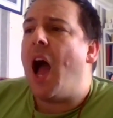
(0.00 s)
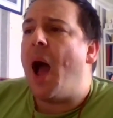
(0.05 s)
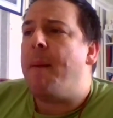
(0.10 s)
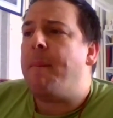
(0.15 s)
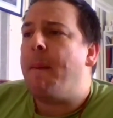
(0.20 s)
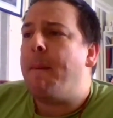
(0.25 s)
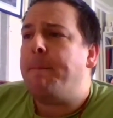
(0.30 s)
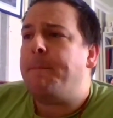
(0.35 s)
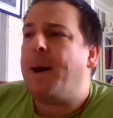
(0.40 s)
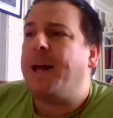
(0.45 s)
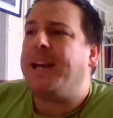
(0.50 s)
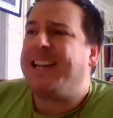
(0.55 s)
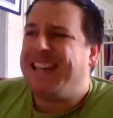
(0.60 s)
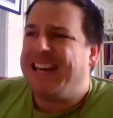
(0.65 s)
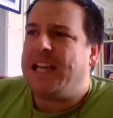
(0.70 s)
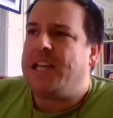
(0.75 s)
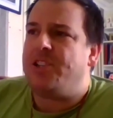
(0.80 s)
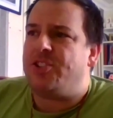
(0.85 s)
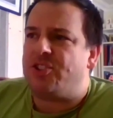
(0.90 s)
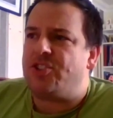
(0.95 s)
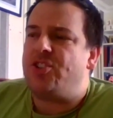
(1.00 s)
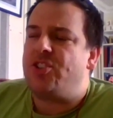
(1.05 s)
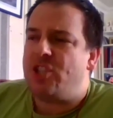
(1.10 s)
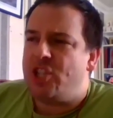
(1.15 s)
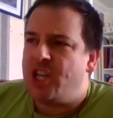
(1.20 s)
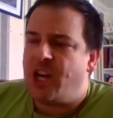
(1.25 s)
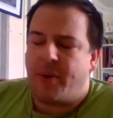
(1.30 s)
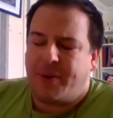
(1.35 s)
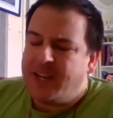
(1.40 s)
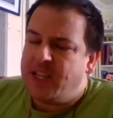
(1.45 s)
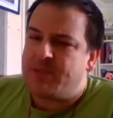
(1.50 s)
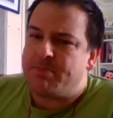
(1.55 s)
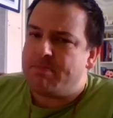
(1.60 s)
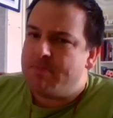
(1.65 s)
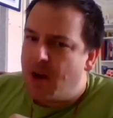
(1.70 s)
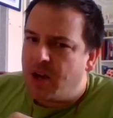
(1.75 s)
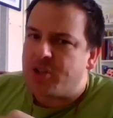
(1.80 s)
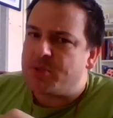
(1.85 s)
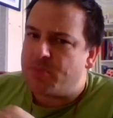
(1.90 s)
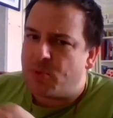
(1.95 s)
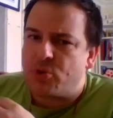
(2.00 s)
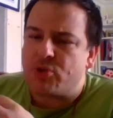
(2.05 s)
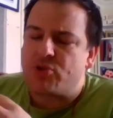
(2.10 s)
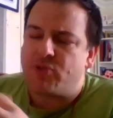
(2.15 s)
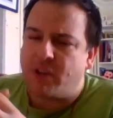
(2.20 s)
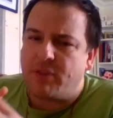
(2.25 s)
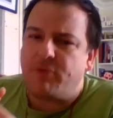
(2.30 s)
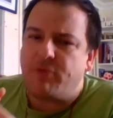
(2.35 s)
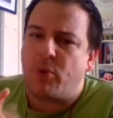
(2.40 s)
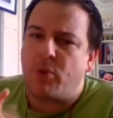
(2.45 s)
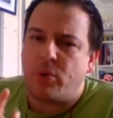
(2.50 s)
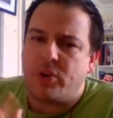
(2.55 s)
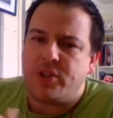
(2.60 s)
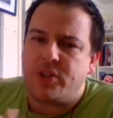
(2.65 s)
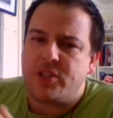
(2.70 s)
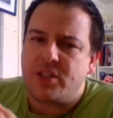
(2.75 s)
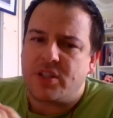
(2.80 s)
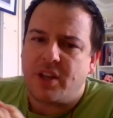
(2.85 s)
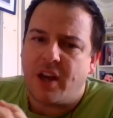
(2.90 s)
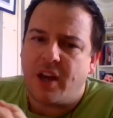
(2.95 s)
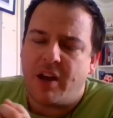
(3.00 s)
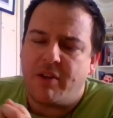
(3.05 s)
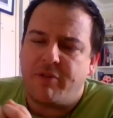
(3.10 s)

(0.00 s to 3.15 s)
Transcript: But it is much more straightforward